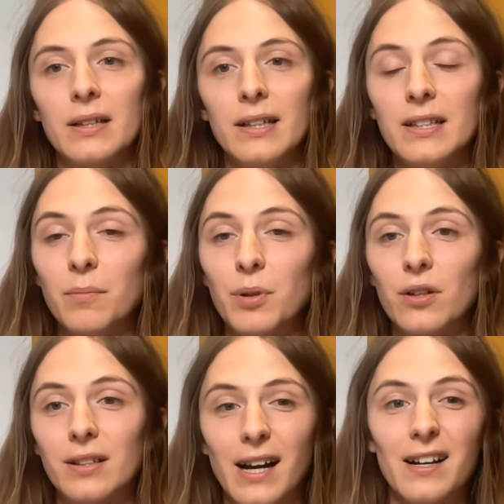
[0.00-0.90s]
Is it
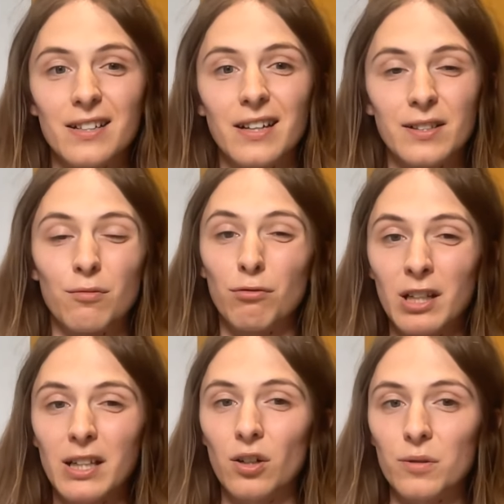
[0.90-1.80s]
because actually it's a
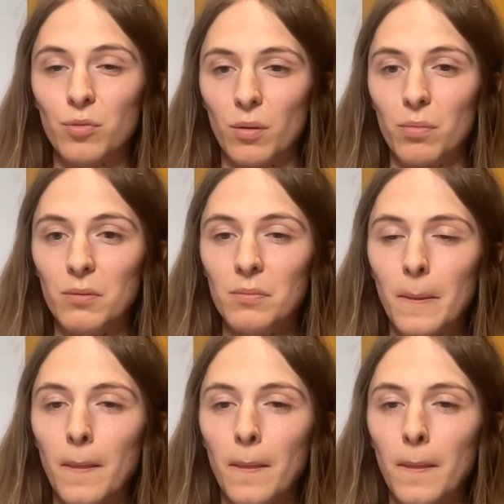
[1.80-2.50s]
really hard problem?